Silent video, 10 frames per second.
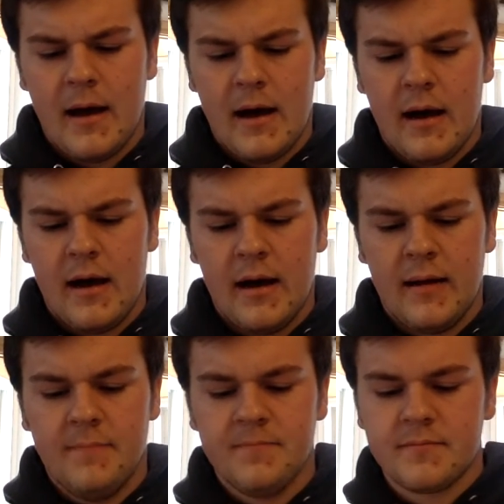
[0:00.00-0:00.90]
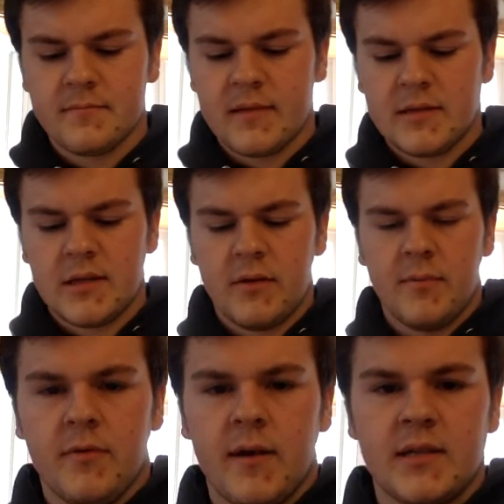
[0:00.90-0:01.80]
Uh, so
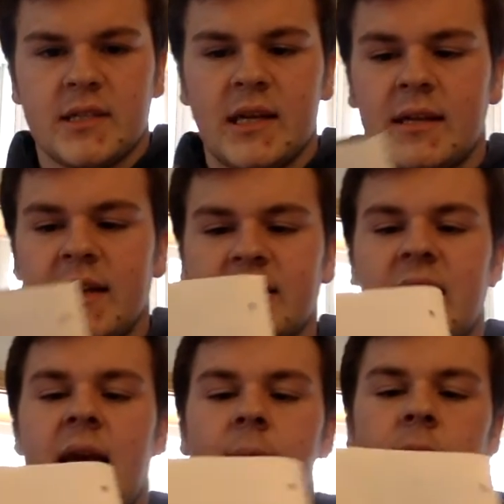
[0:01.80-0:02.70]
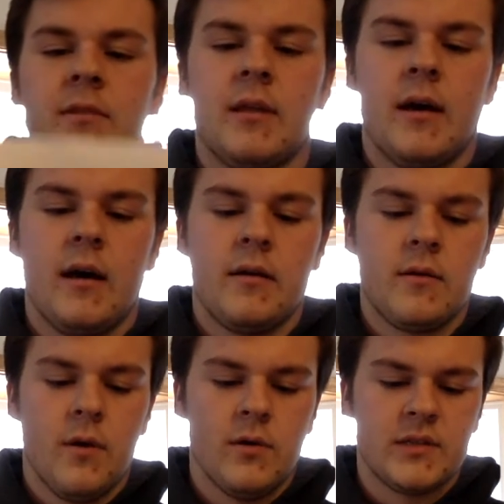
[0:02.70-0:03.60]
move on to Sunday's game with the
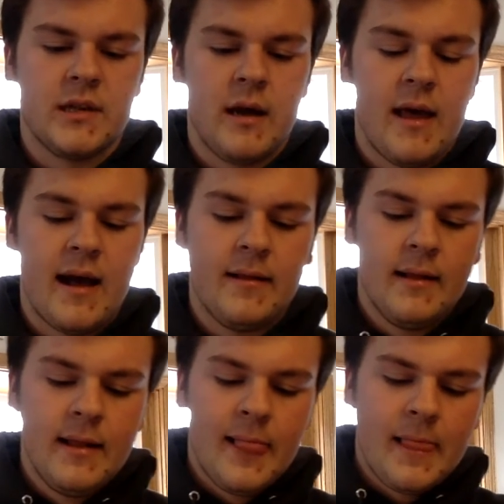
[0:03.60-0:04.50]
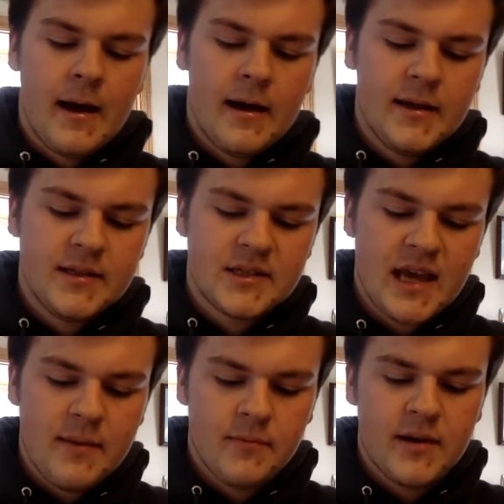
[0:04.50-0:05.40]
goals and all that. Uh, this
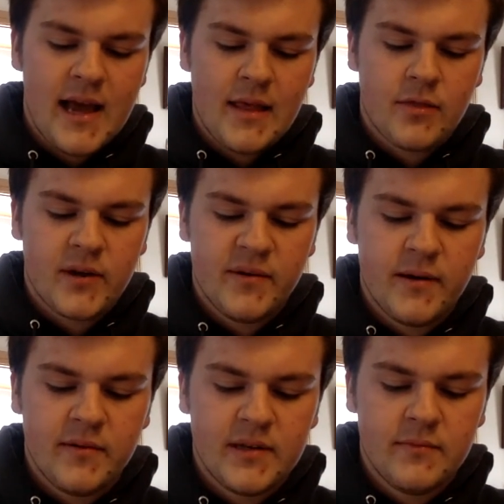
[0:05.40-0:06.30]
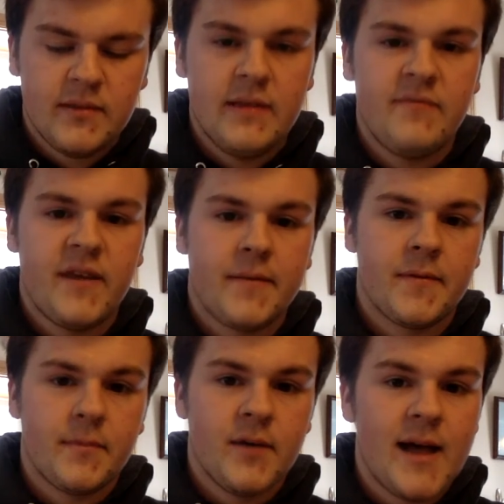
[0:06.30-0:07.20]
game would end 3 1 in favor
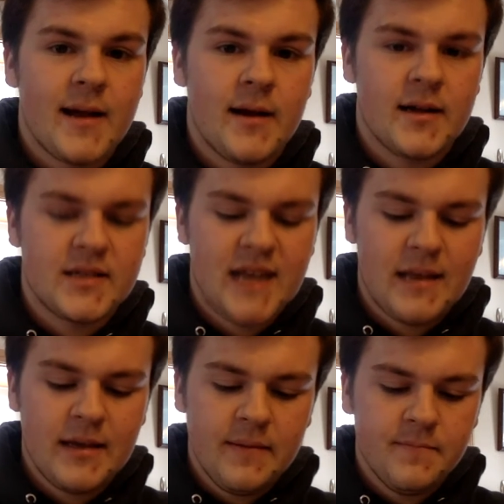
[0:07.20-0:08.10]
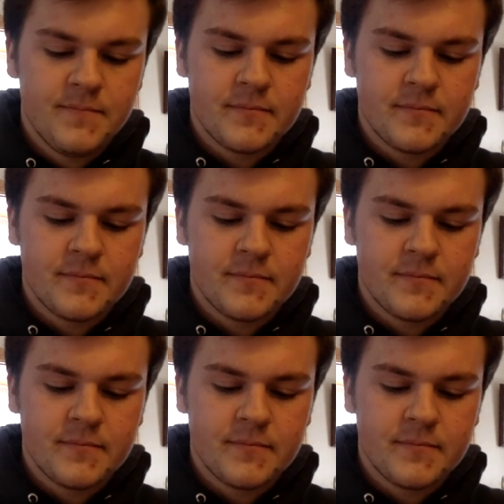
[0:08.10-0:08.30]
of the Blackhawks, sadly.